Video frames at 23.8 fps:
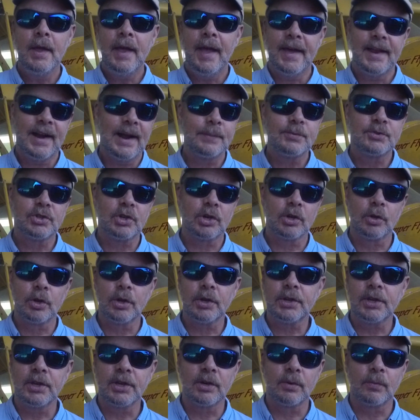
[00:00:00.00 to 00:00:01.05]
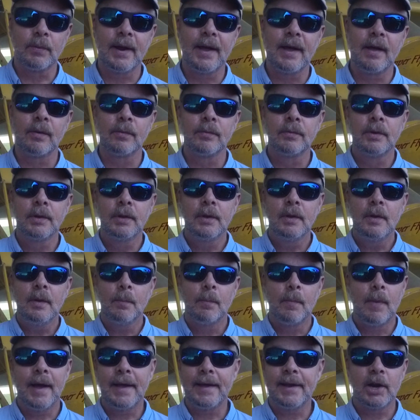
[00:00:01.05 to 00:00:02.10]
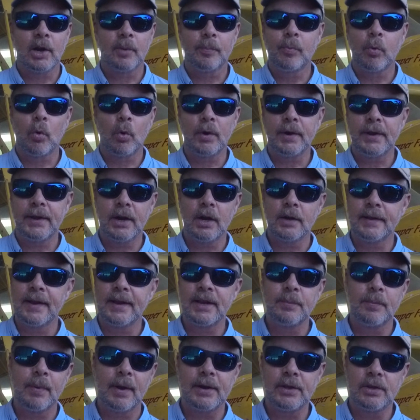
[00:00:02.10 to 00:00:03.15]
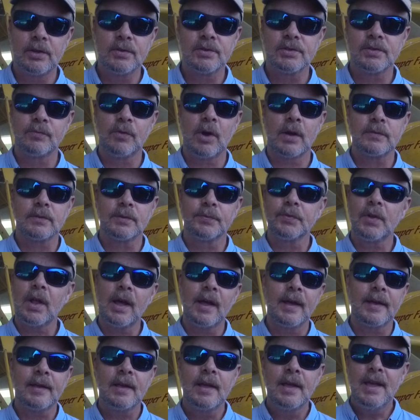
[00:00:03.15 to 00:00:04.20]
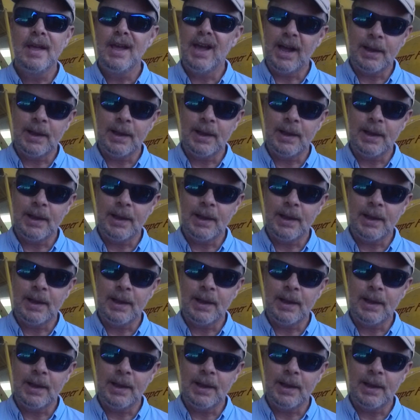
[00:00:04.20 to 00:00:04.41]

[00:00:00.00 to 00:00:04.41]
And I'm sure looking around my airport here and anybody who's involved in flying,